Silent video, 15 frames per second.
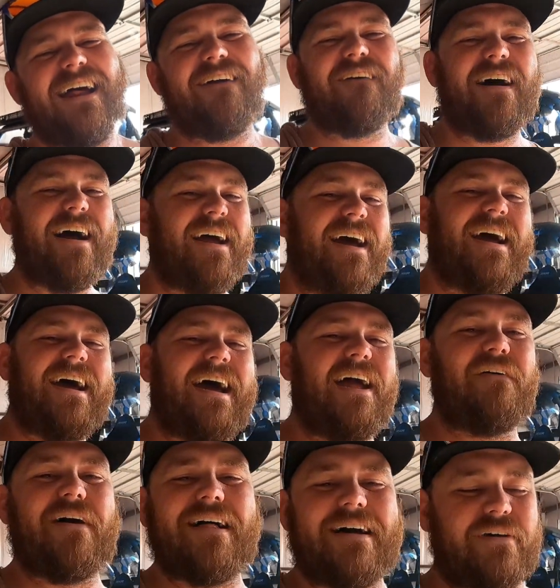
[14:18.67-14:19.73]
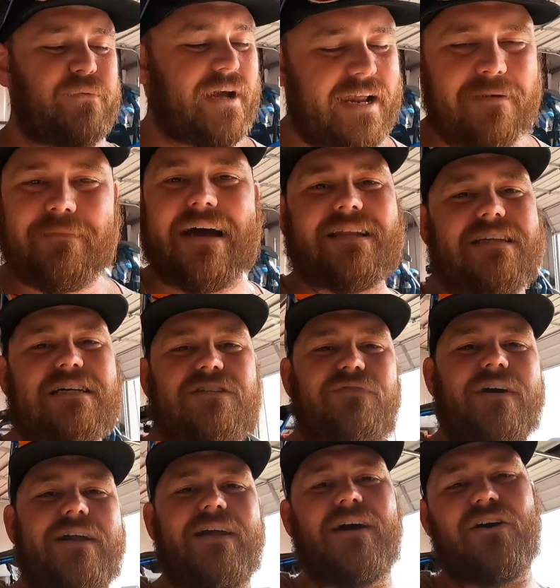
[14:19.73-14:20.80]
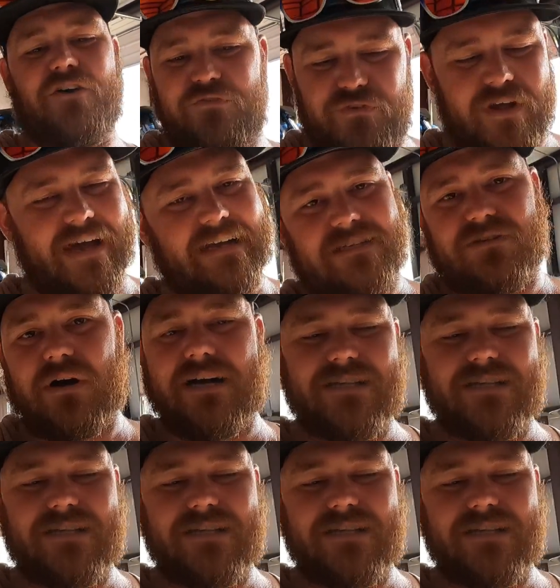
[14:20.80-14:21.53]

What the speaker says: Anyway, we didn't make this video to flex.